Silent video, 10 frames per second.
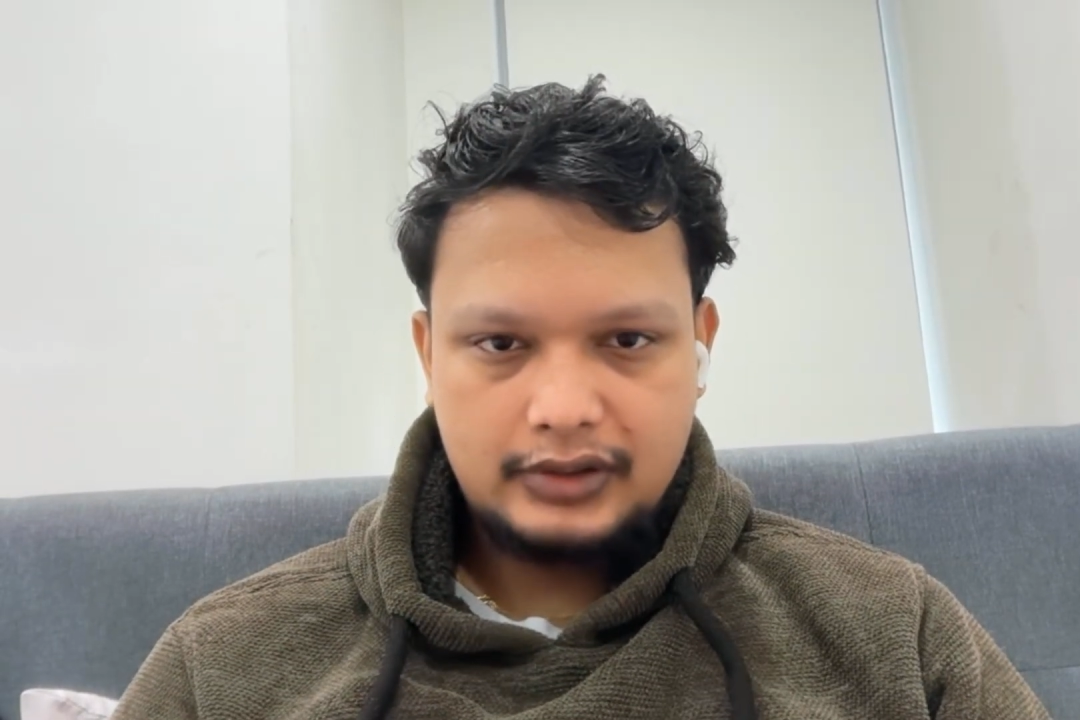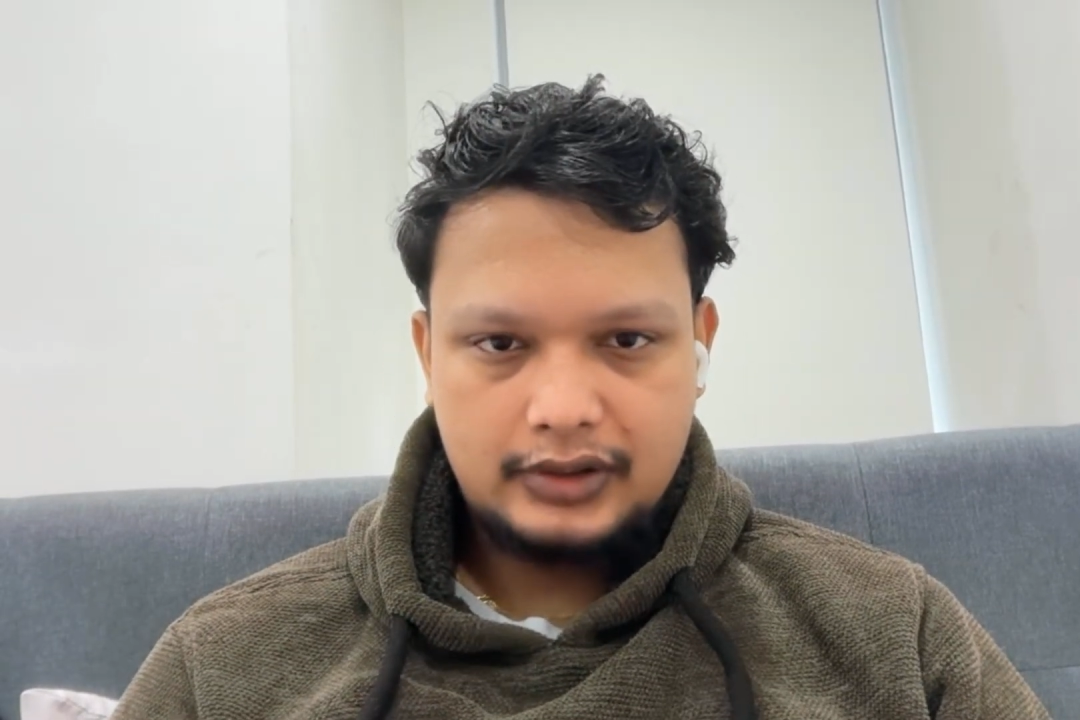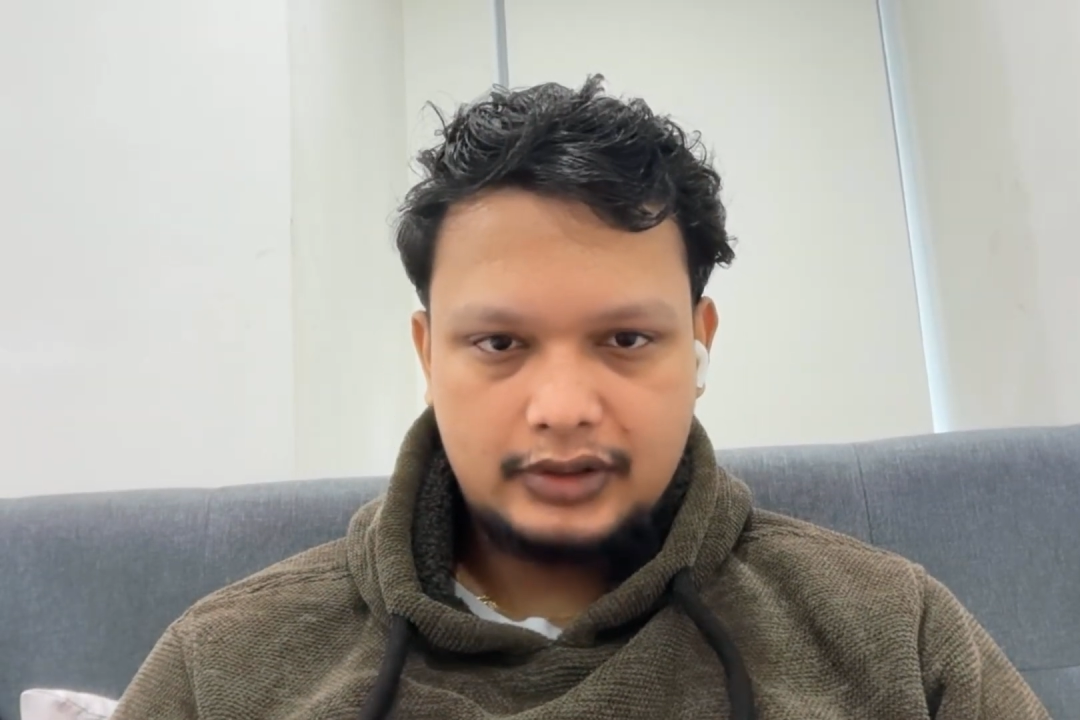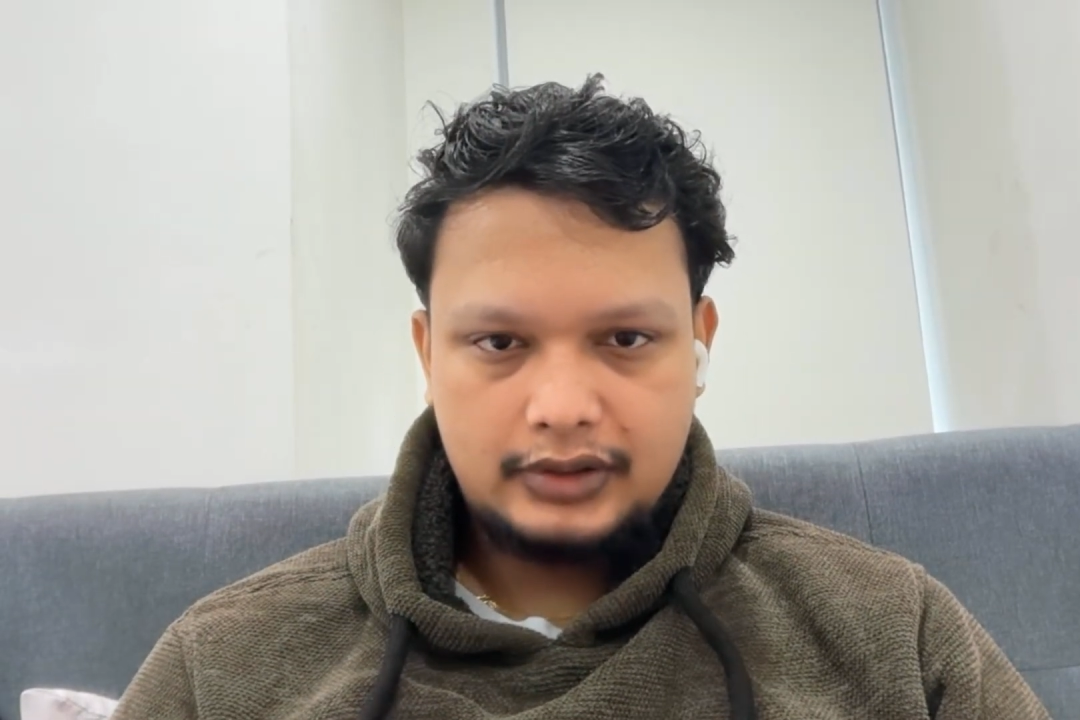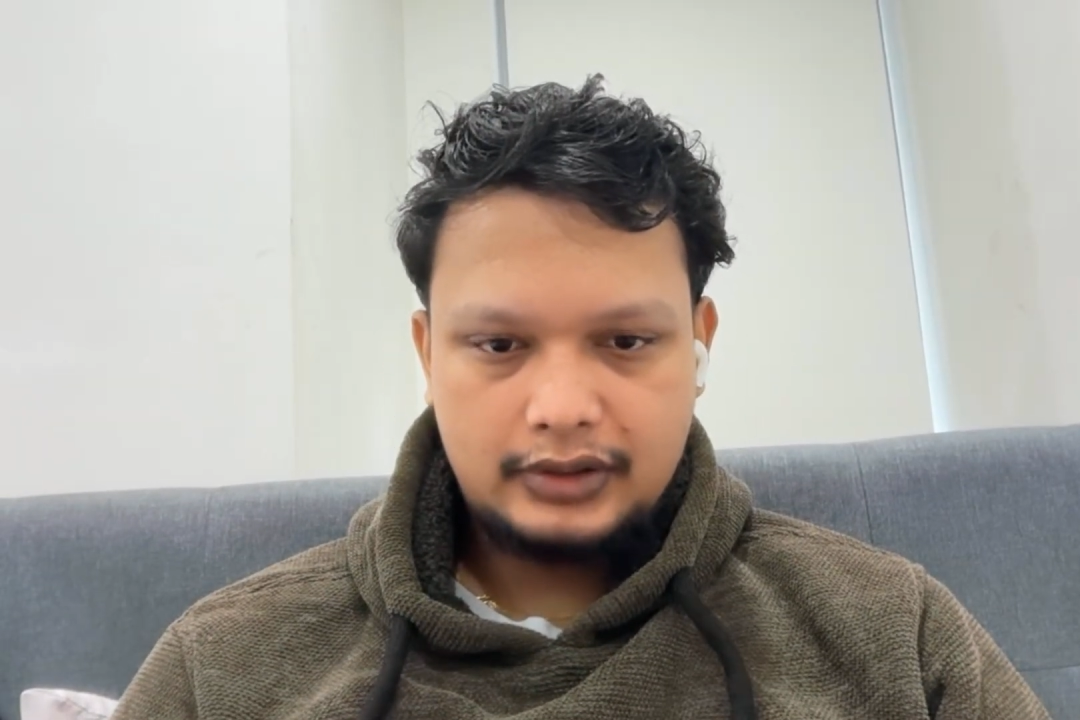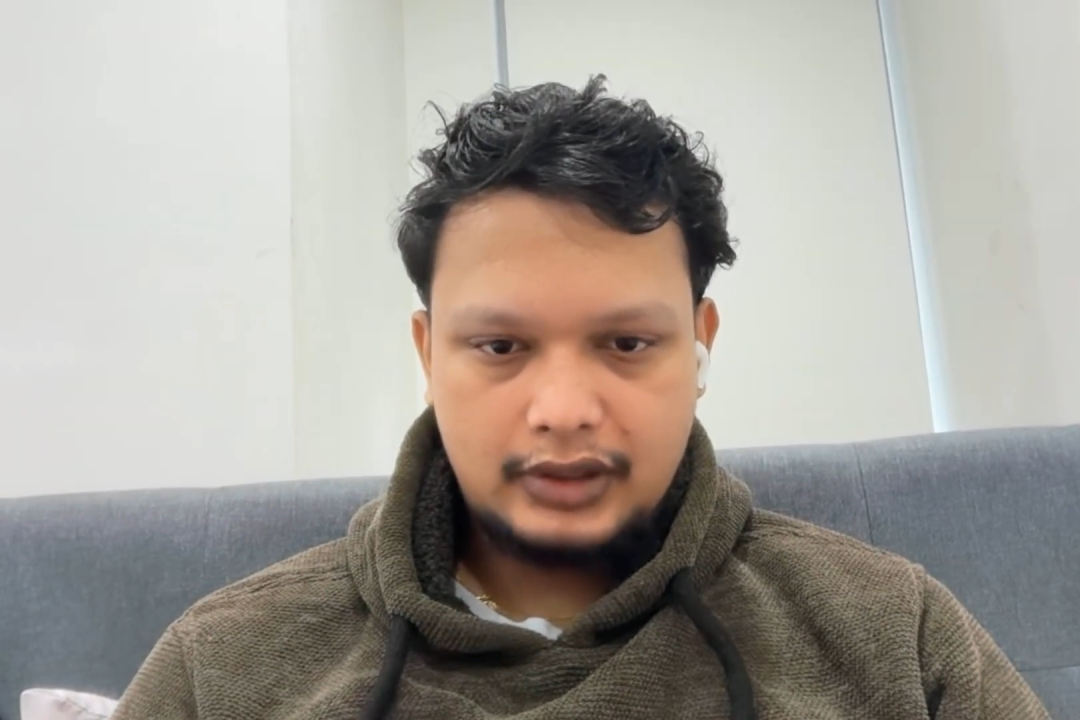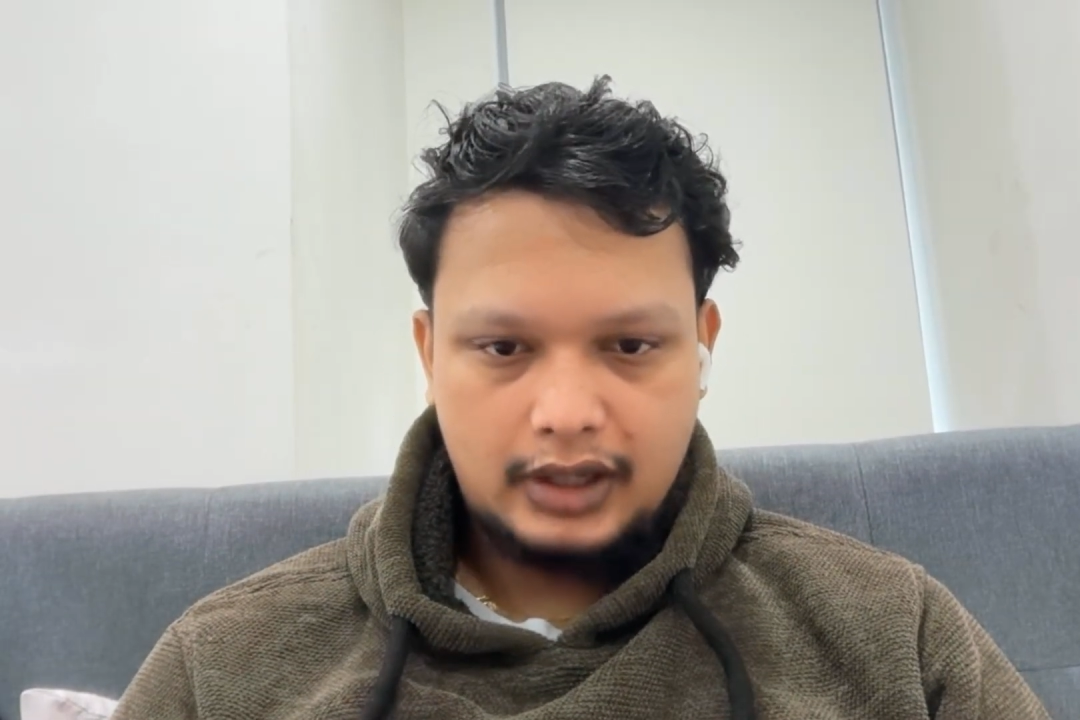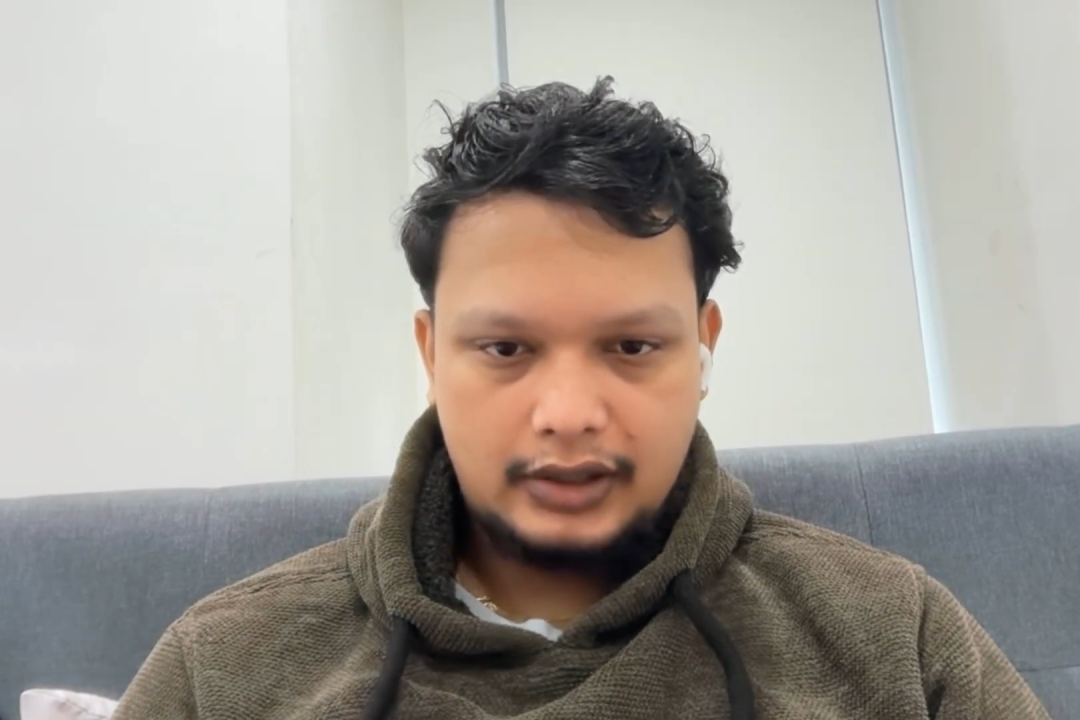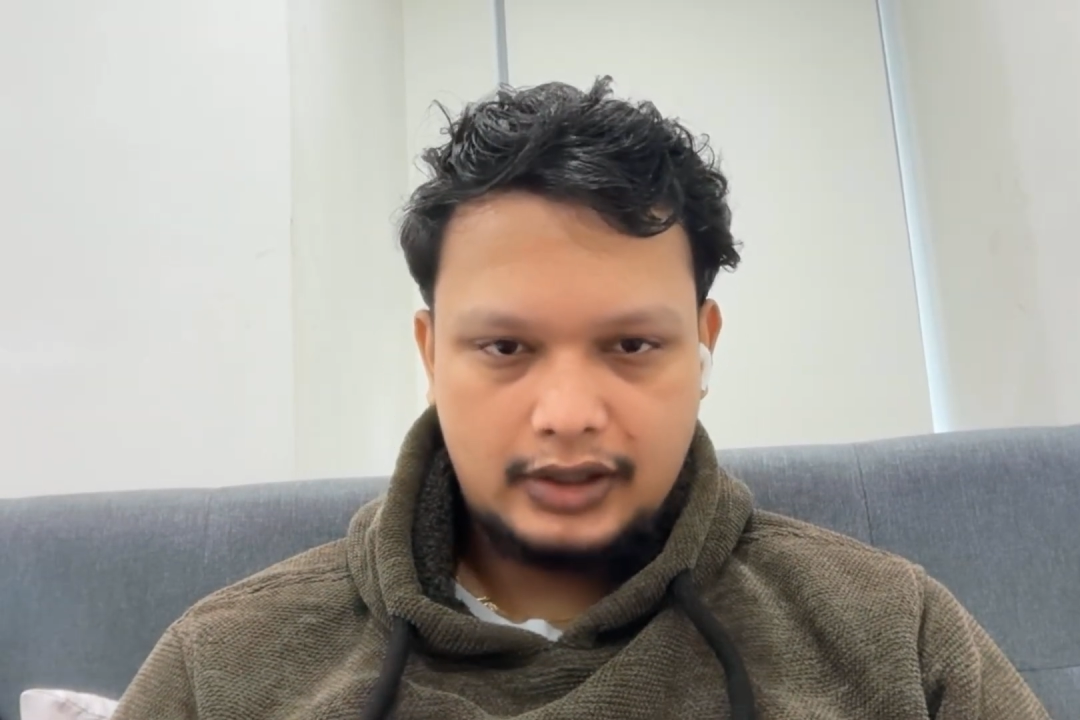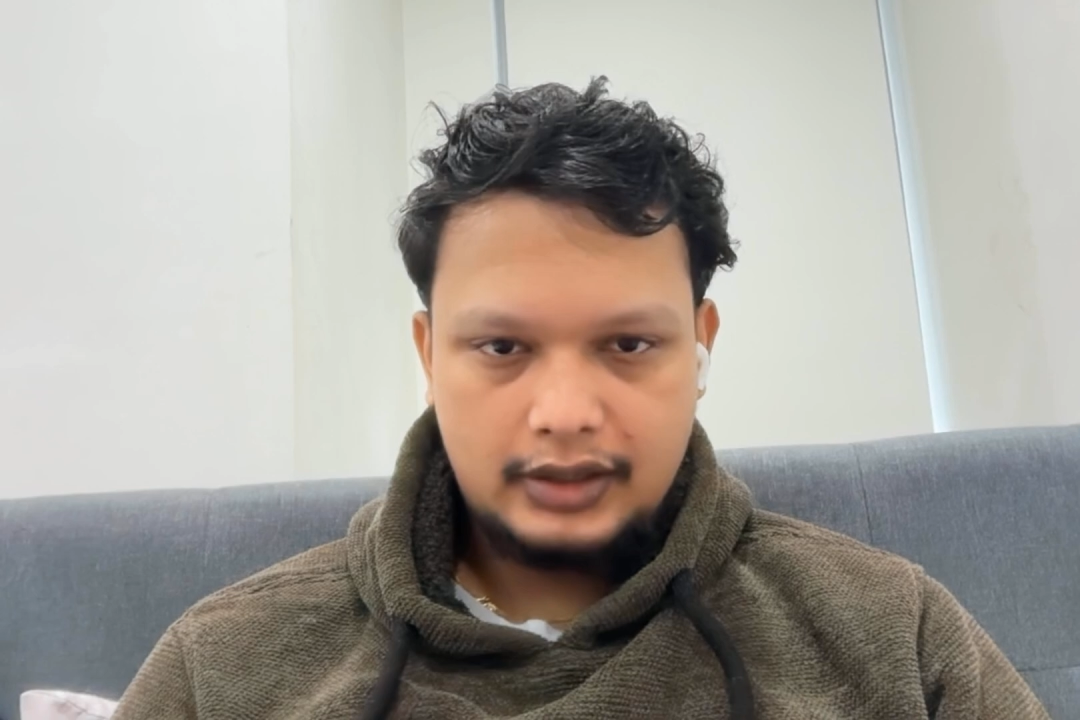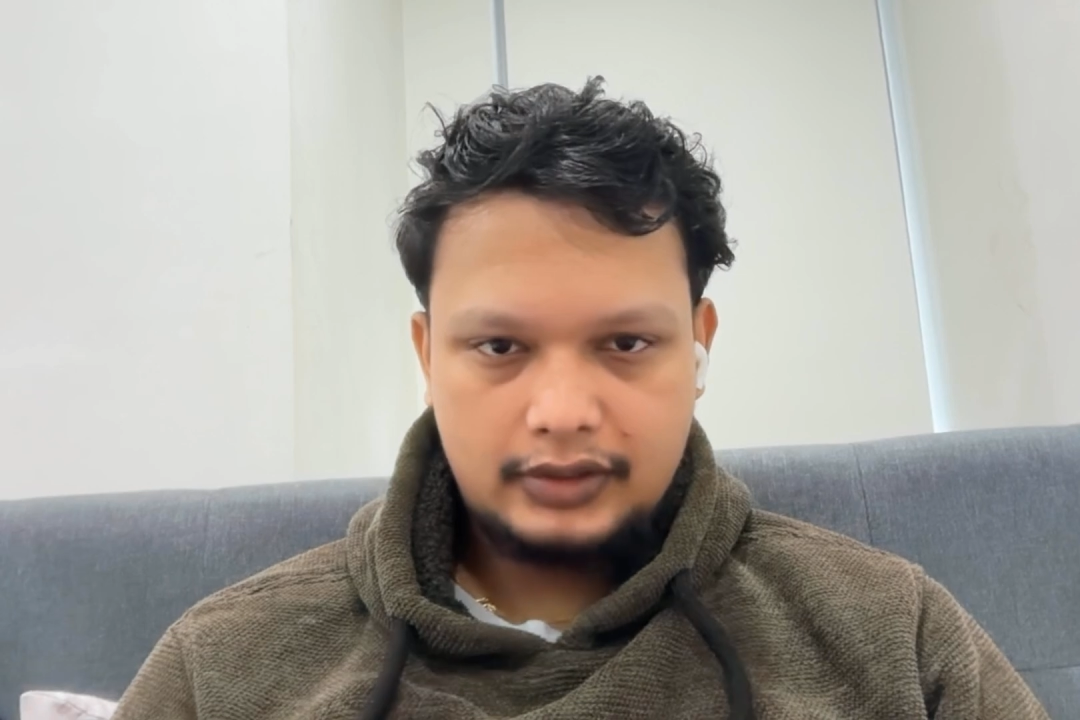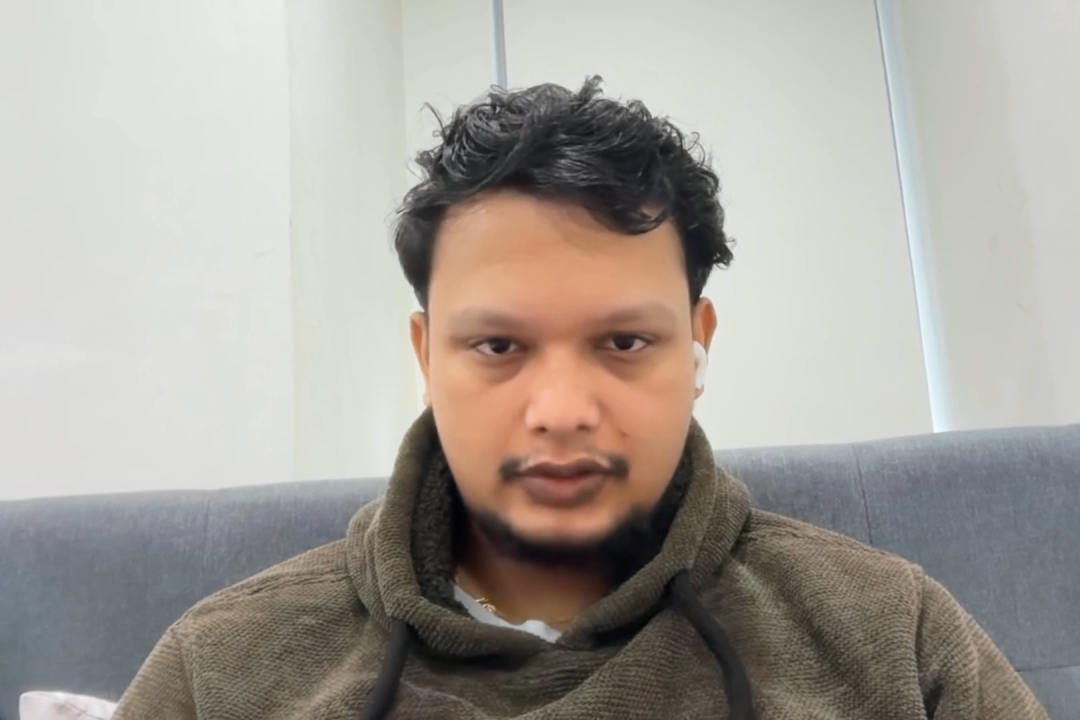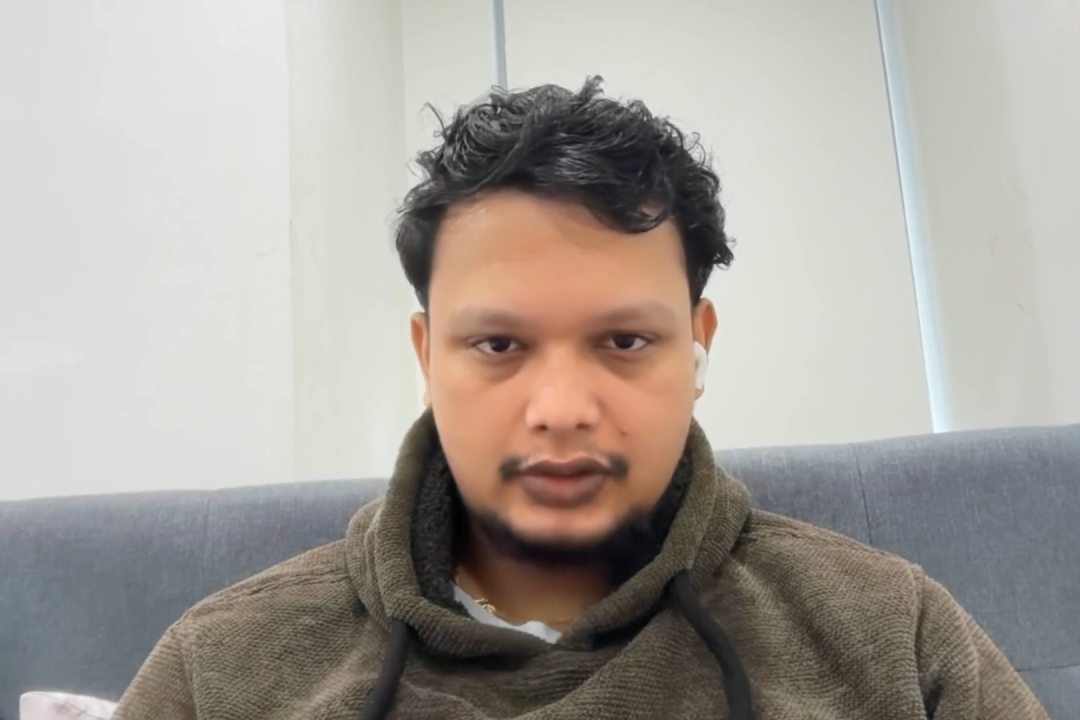can